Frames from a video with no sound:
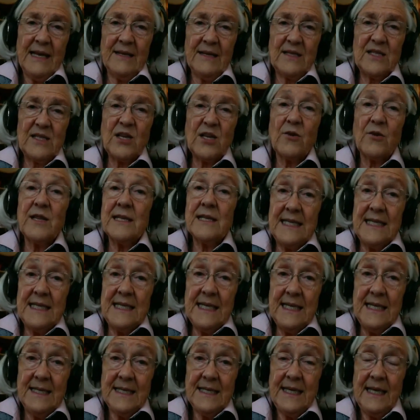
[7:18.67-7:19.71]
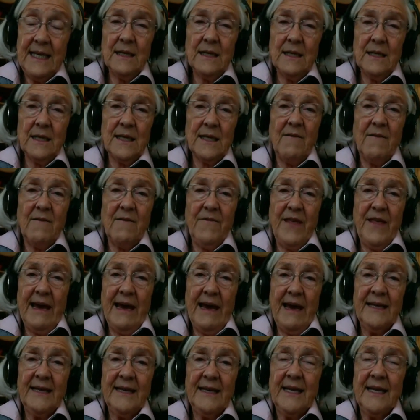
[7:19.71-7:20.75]
And so the detail of
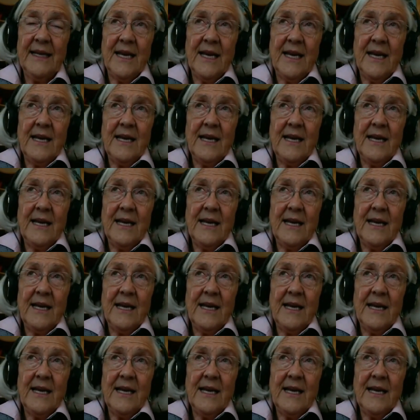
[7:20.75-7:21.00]
that